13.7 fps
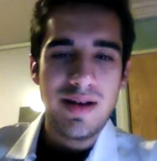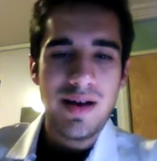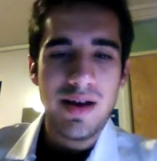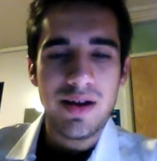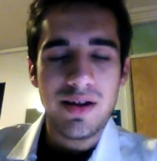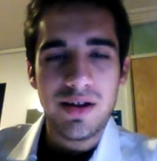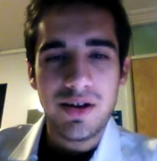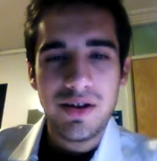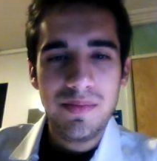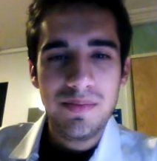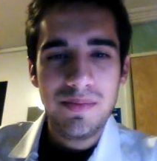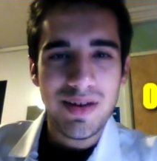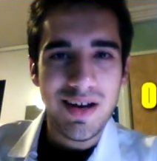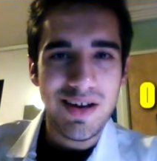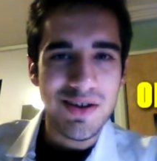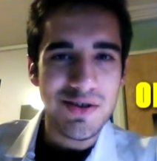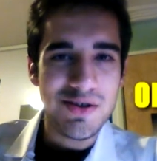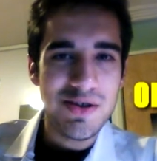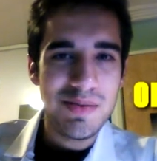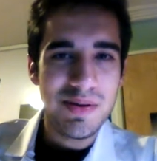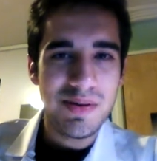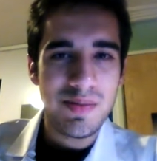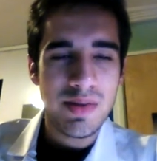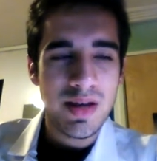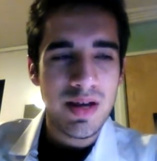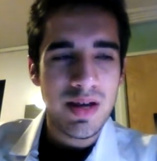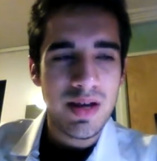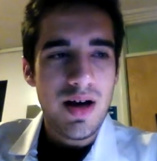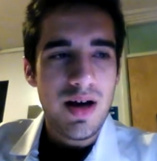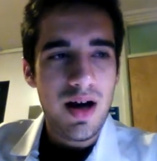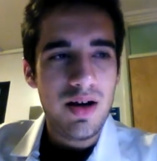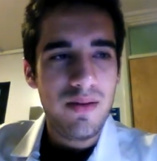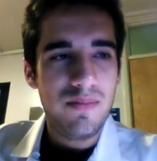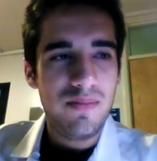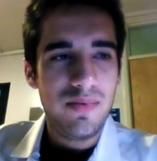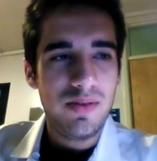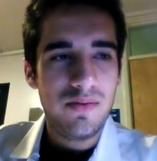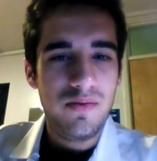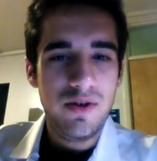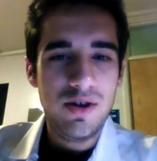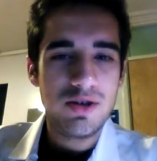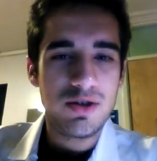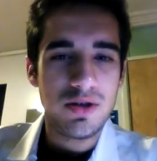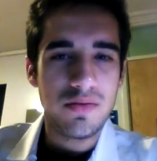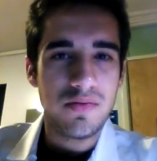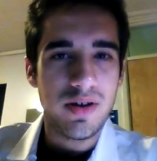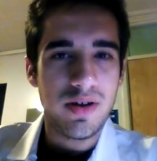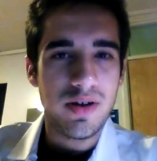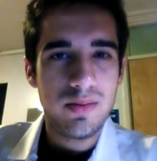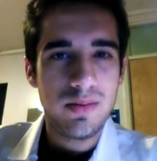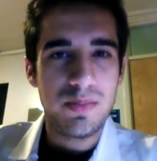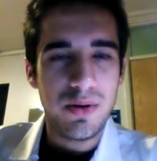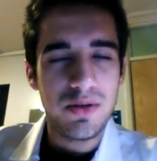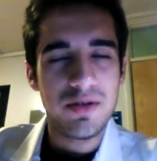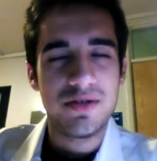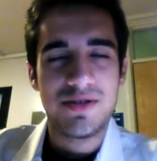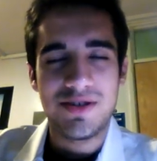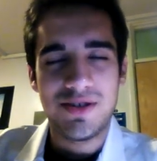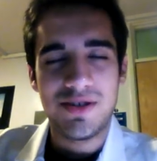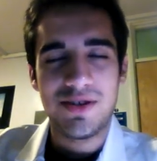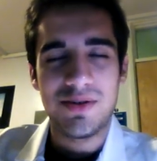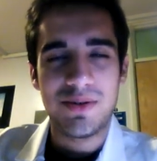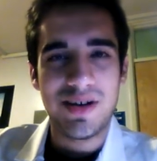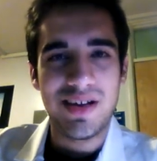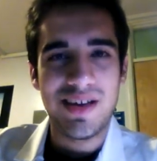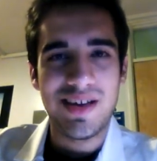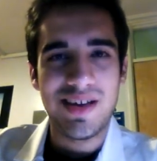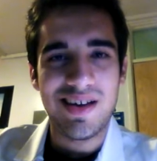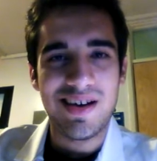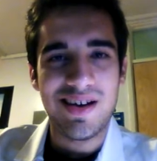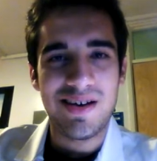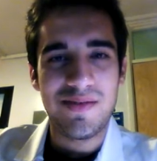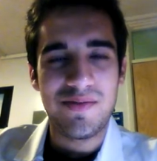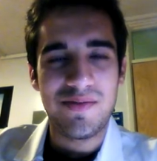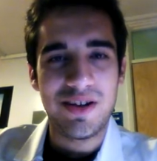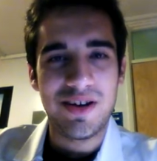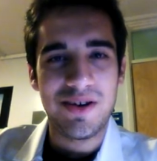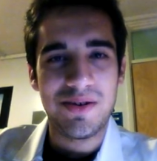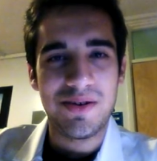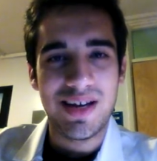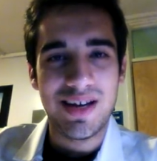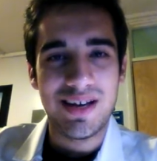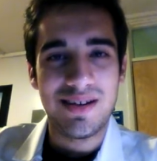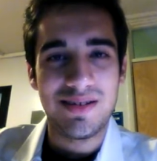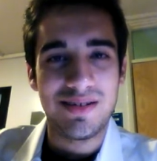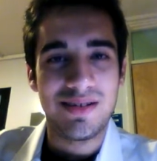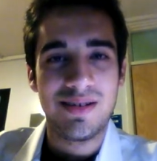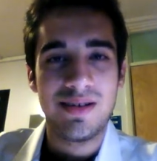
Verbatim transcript: Hey eh, Nadia, hey YouTube. Um, first off, I can't be bothered to do a uh, video in